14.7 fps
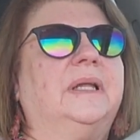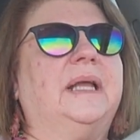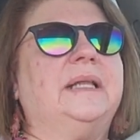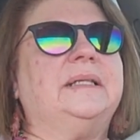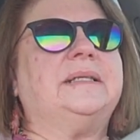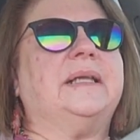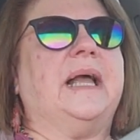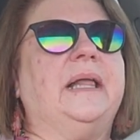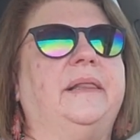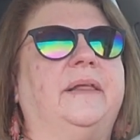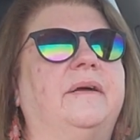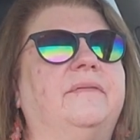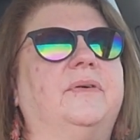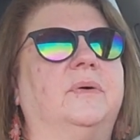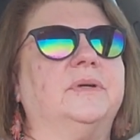And I
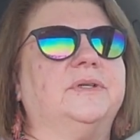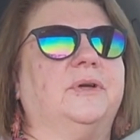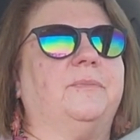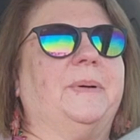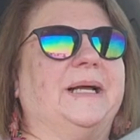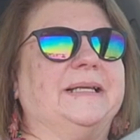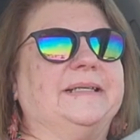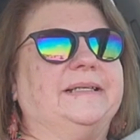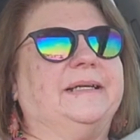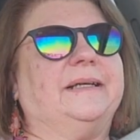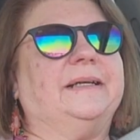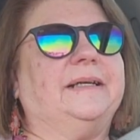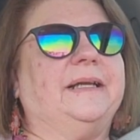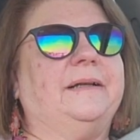love orzo pasta.